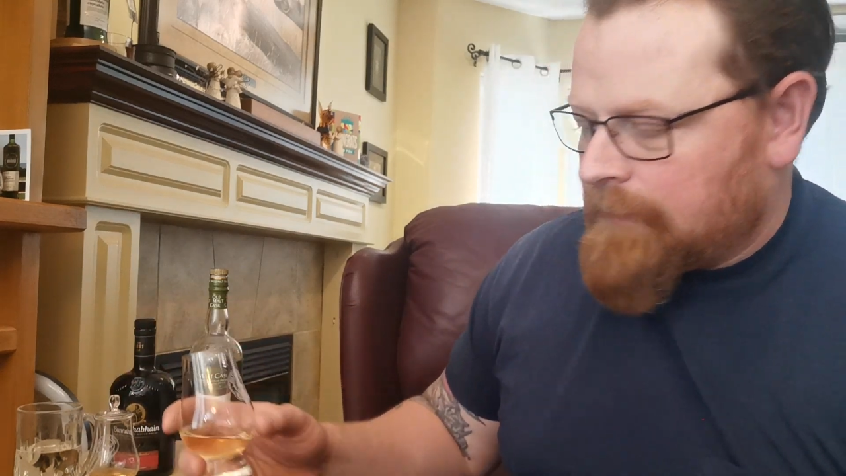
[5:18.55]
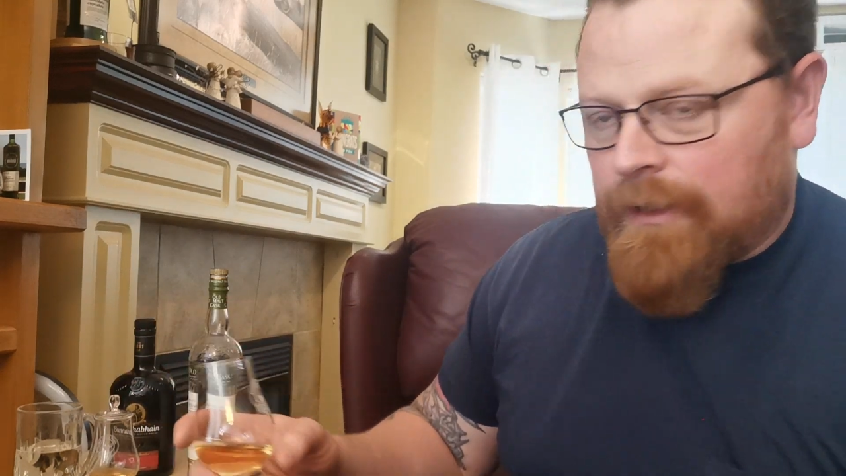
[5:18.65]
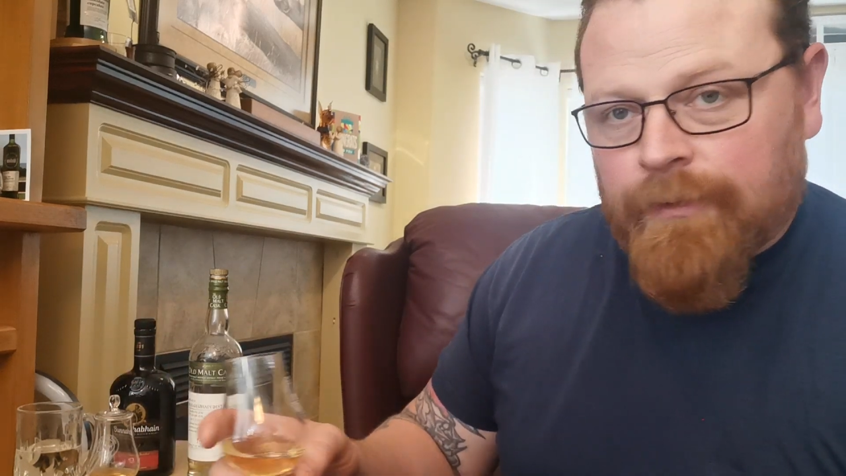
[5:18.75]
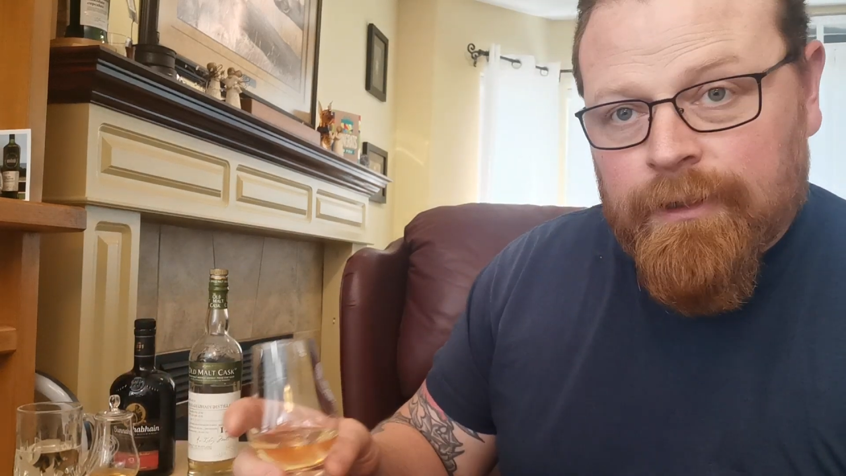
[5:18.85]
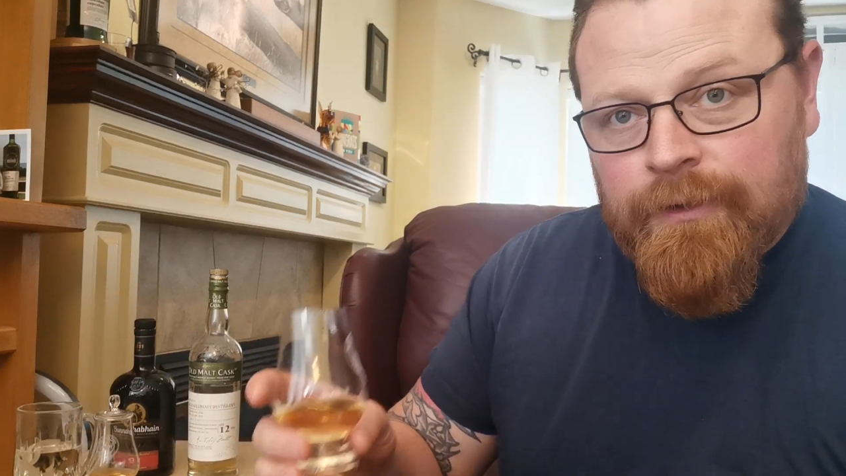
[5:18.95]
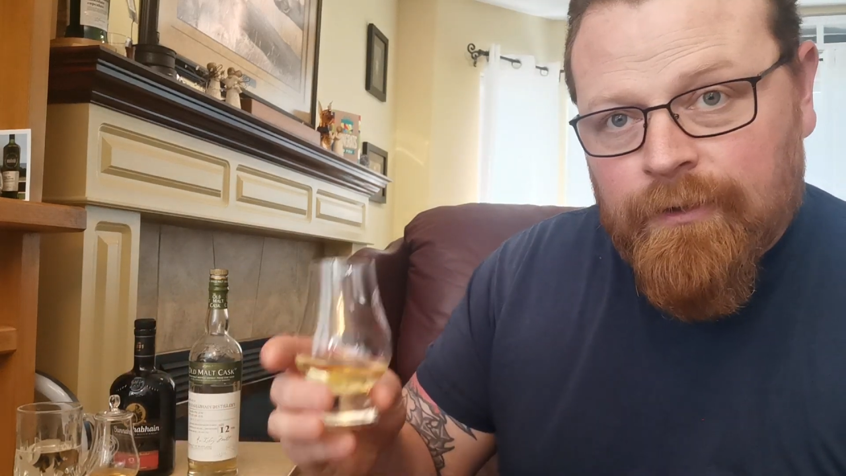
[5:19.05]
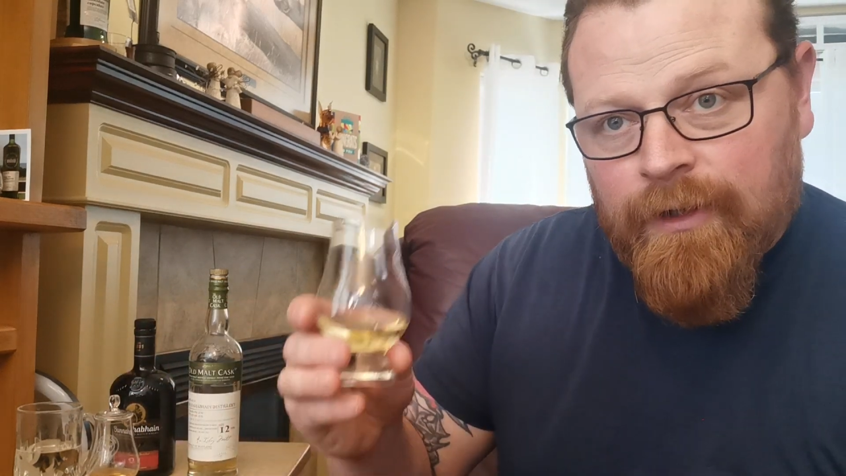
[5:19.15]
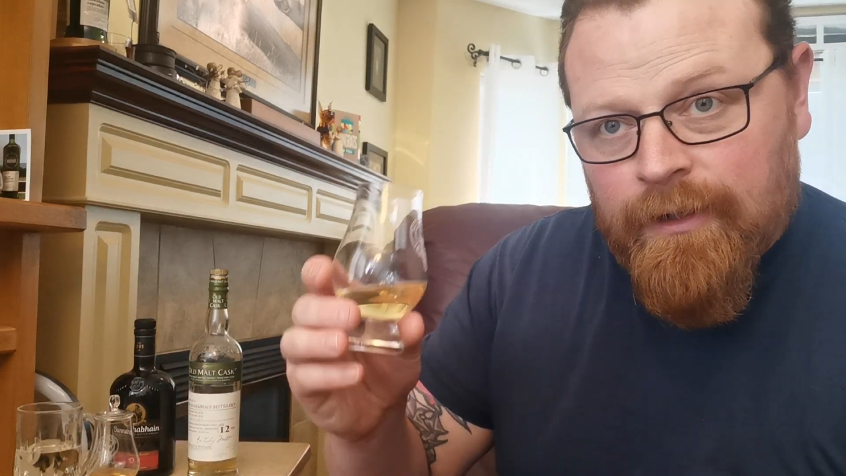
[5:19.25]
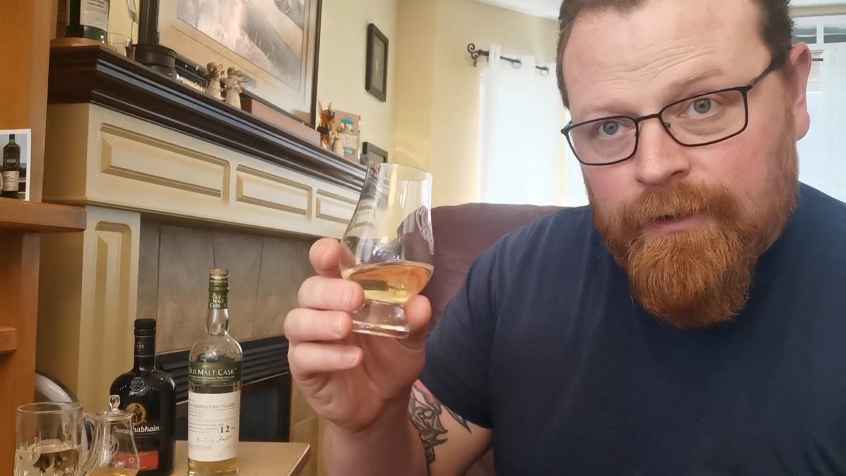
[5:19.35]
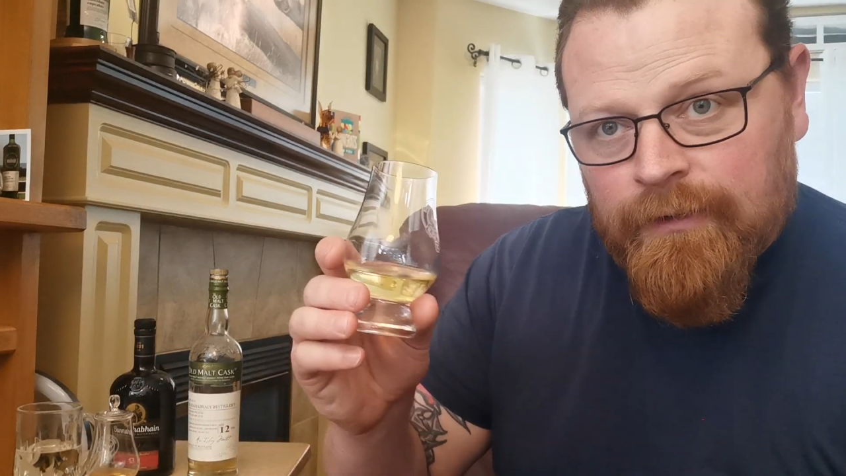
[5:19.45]
Now we're going to
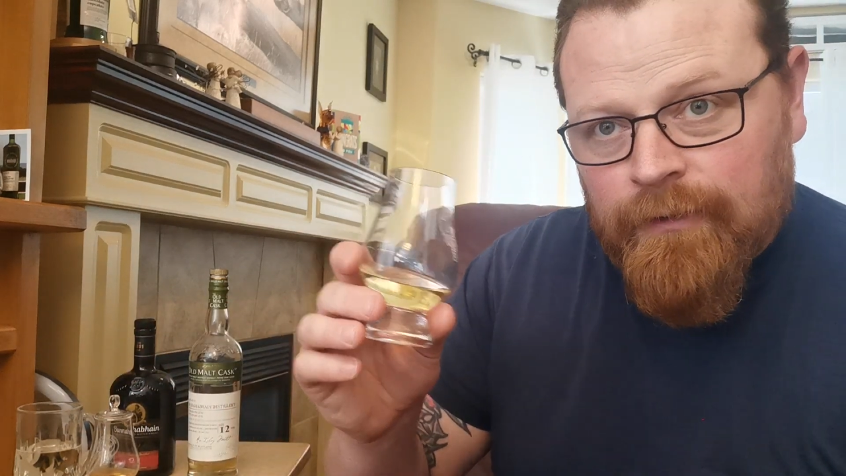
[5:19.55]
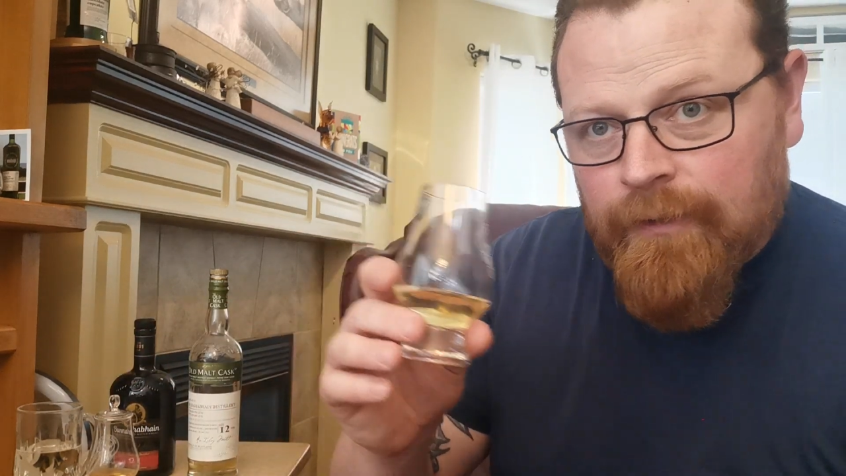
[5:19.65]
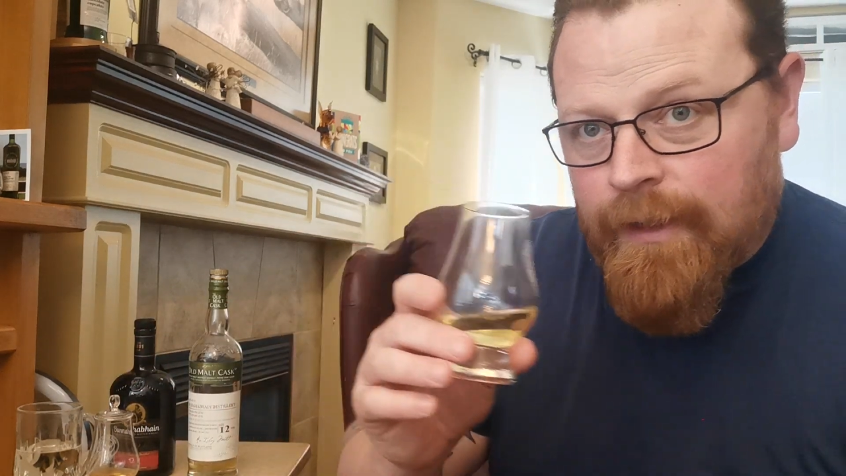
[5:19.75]
try Douglas